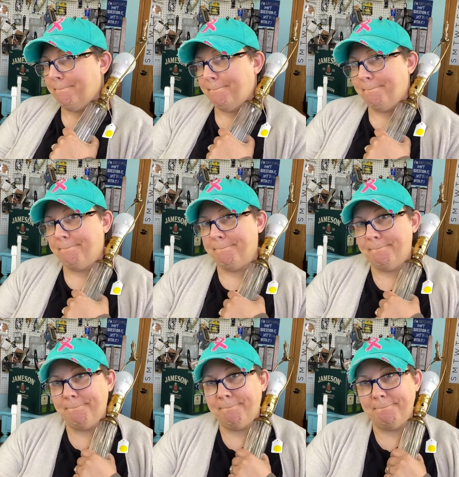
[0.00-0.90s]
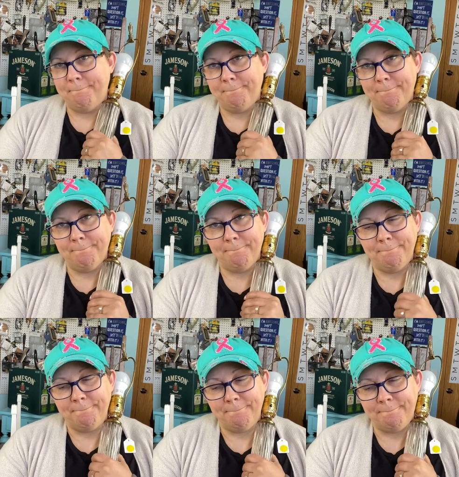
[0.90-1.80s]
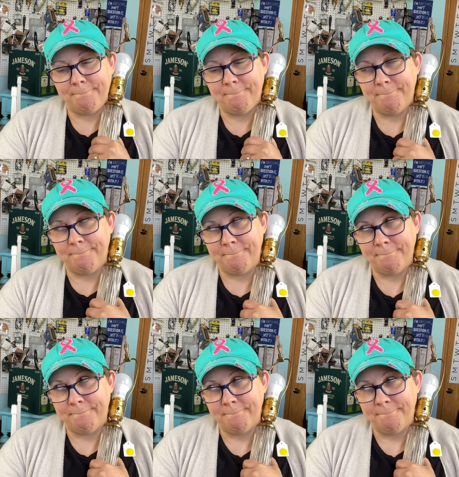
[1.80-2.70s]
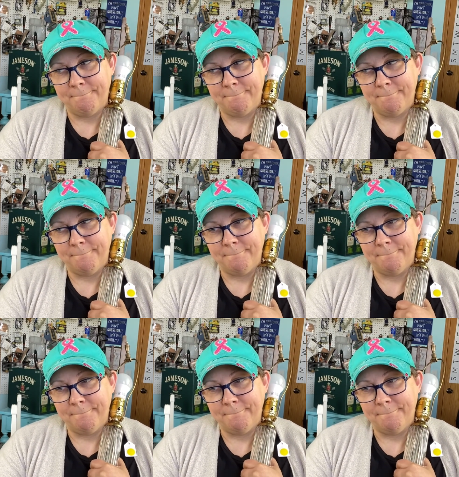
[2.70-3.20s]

(silence)